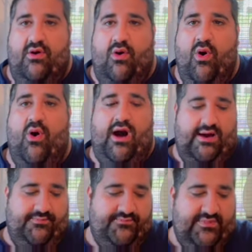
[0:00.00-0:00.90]

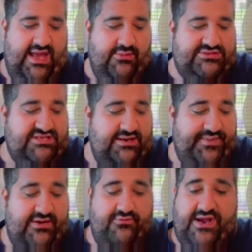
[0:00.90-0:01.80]
Or it was going to
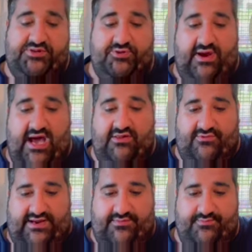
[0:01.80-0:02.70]
be Rachel
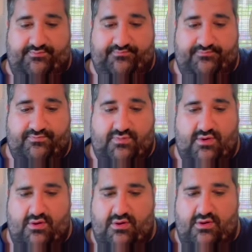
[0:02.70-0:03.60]
Ellering
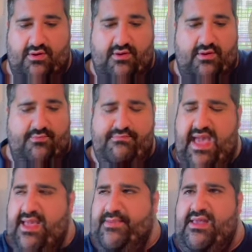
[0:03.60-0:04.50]

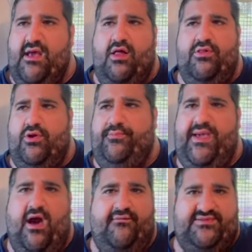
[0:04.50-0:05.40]
maybe a little
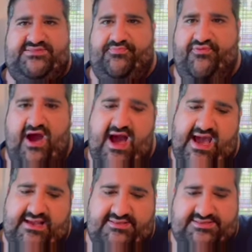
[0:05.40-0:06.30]
bit of a
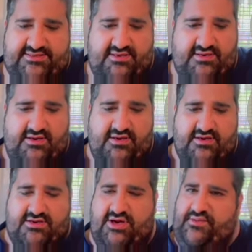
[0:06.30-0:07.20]
surprise.
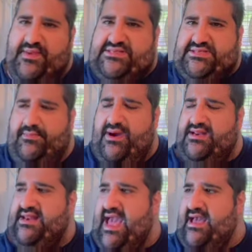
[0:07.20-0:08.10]
Could it be
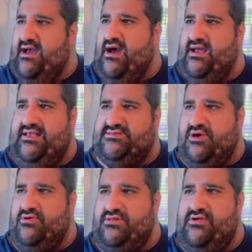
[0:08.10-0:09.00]
somebody that uh, is
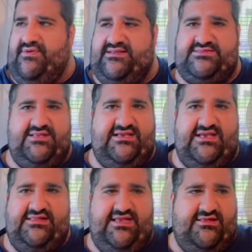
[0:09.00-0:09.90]
currently wrestling
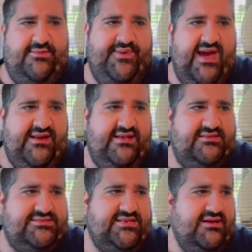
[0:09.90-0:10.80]
in the independents?